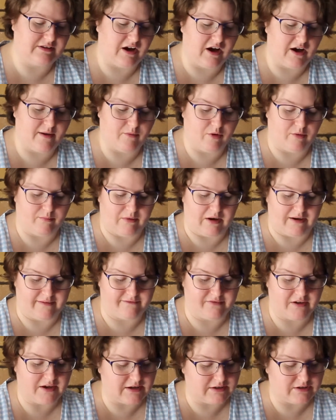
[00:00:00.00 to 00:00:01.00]
I'm on my
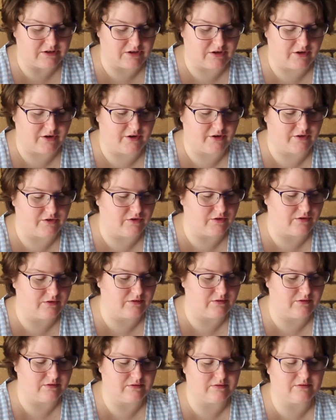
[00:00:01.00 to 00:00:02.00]
feet, you know,
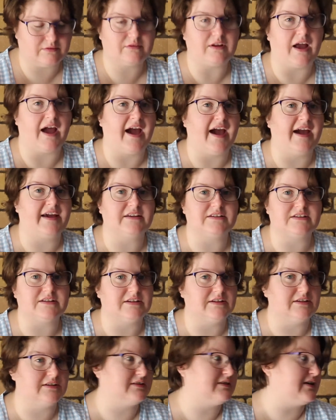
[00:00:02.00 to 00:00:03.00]
8
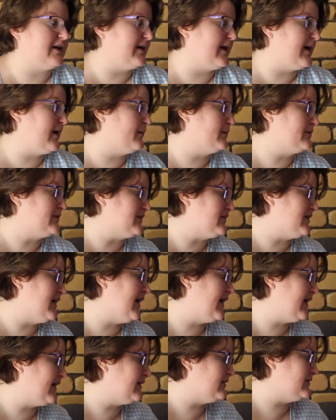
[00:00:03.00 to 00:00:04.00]
to 10 hours a
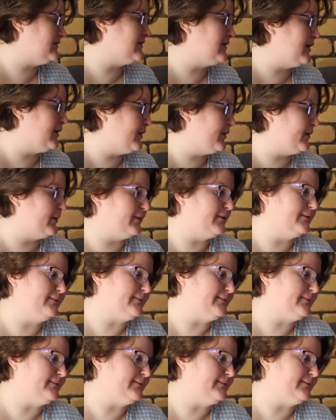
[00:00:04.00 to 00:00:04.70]
day, so